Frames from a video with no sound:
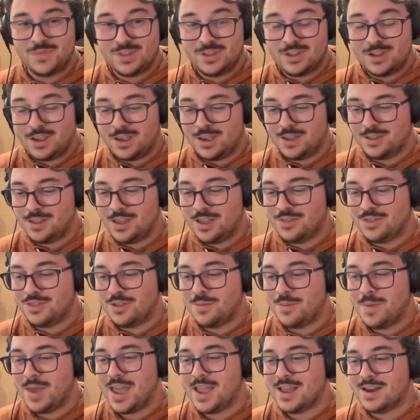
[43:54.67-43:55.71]
and the
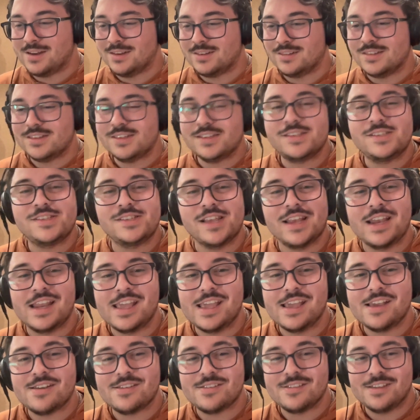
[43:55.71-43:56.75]
main
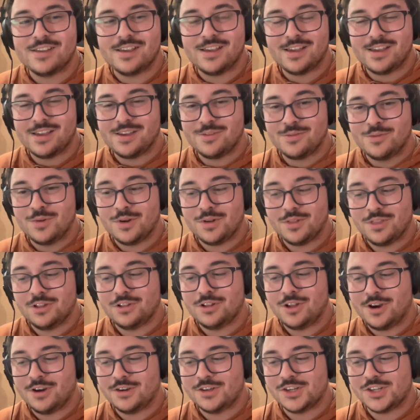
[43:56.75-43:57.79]
city, the
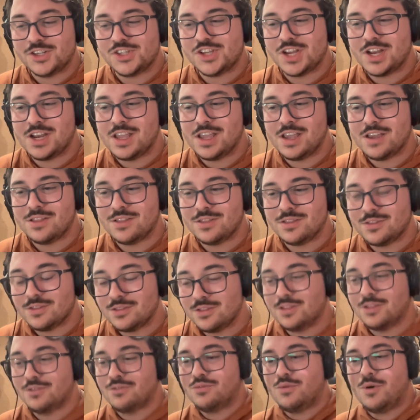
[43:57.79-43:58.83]
largest city in
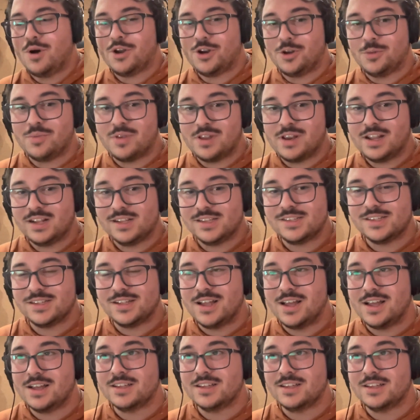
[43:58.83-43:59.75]
the Fuano Peninsula